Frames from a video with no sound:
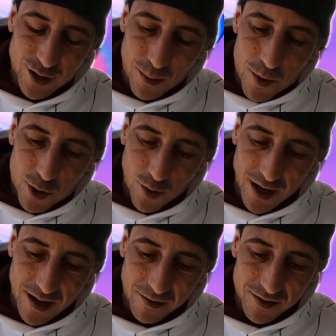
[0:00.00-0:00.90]
us to the moon
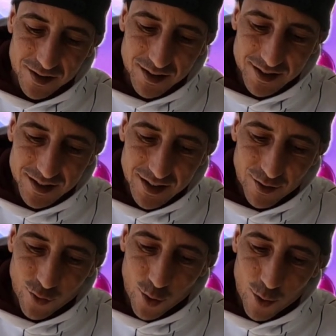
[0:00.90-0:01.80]
right now.
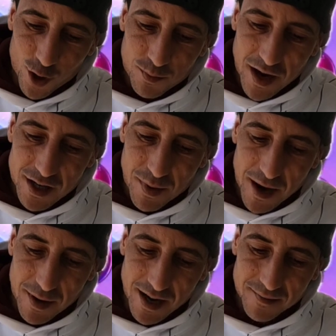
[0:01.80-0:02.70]
Four more spins,
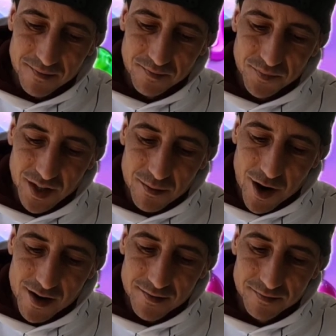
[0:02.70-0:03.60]
baby. Come
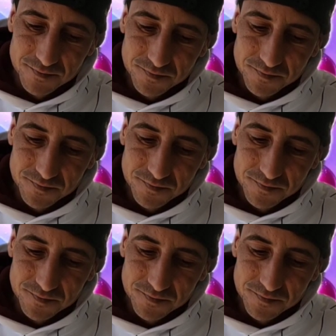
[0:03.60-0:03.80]
on.